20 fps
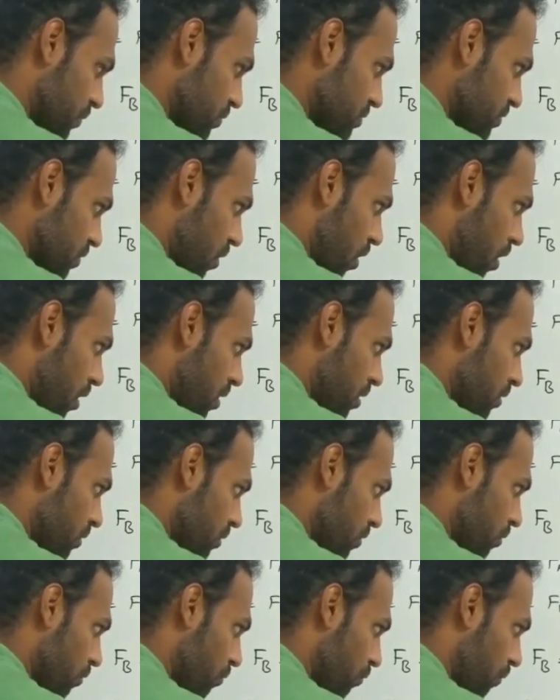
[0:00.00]
on
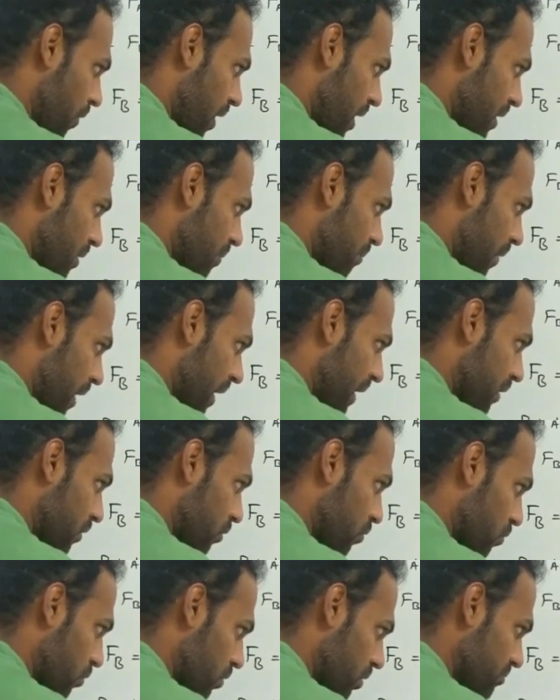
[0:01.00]
1
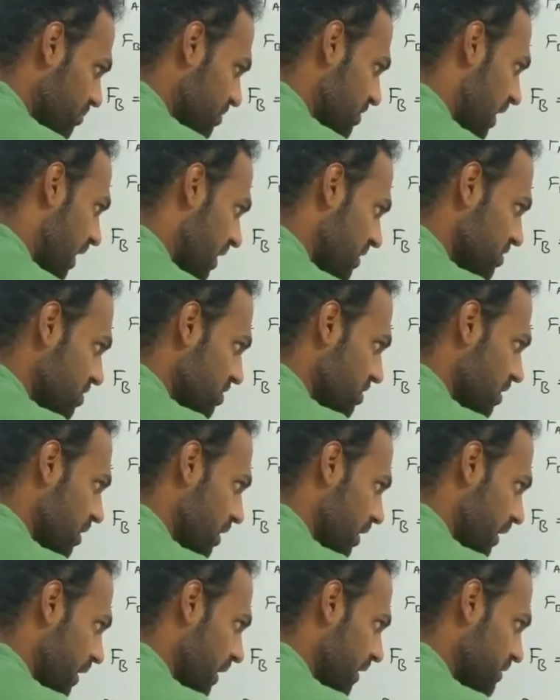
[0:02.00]
microcoulomb charge
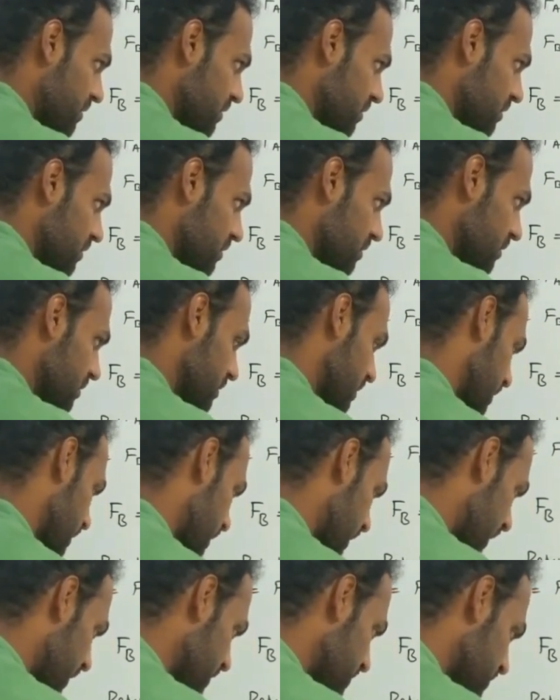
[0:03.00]
is
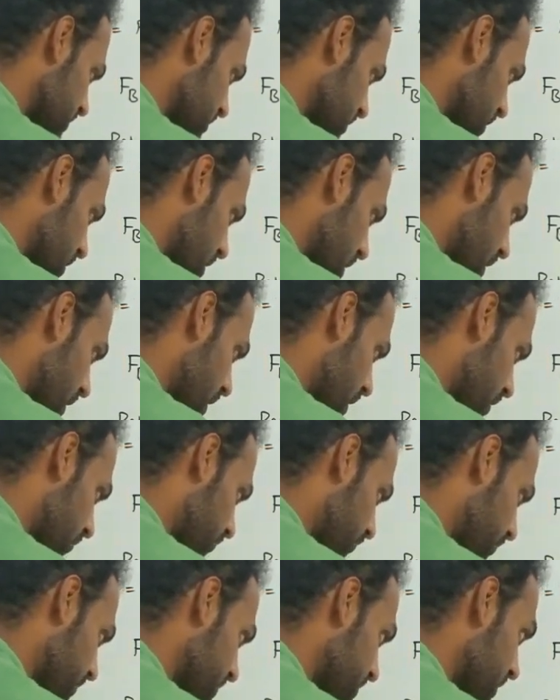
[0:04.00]

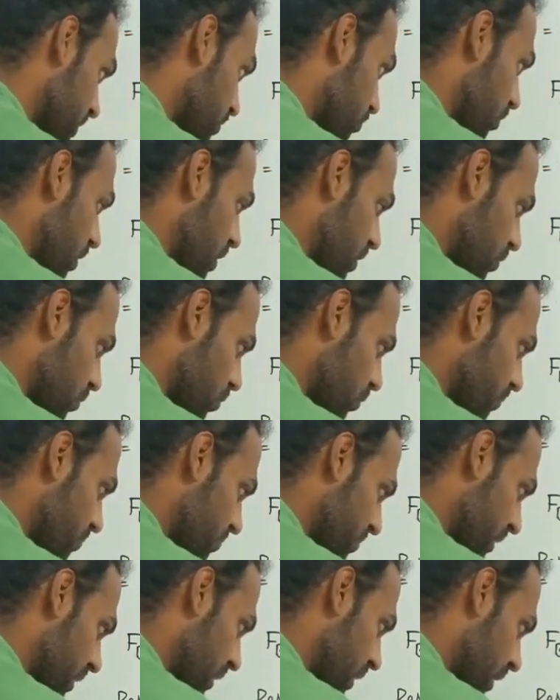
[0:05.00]
F is equal to
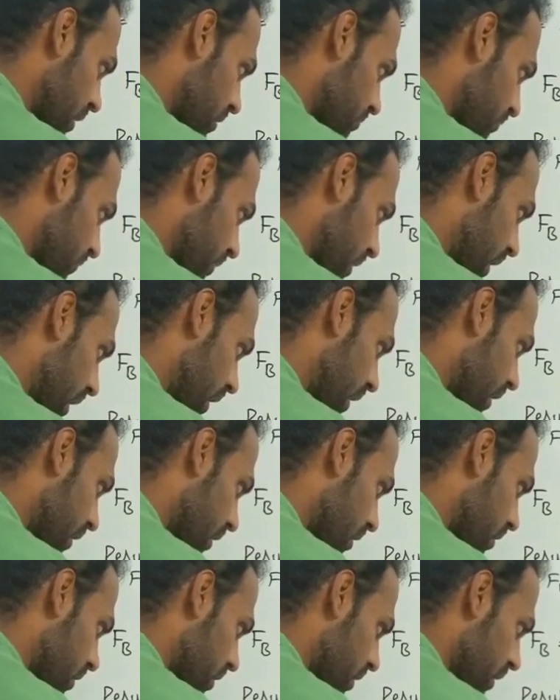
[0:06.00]

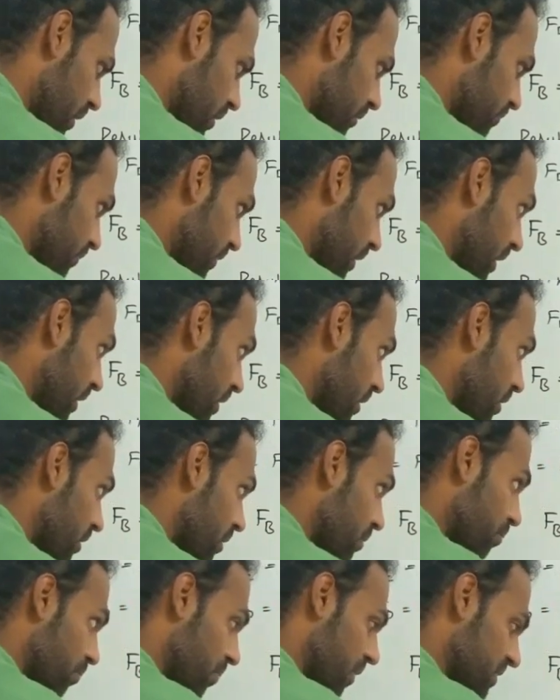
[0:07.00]
FA
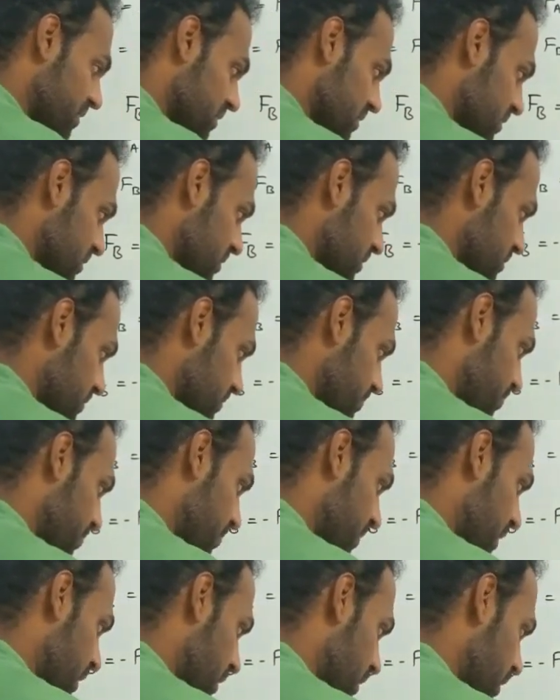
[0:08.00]
plus
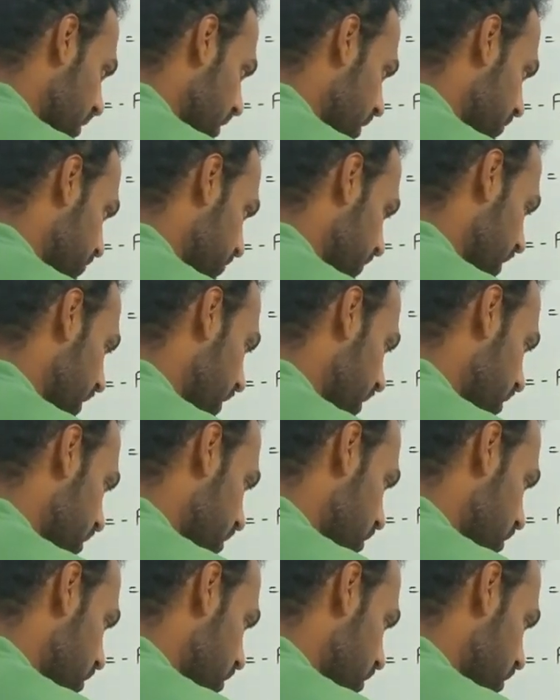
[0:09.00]
FA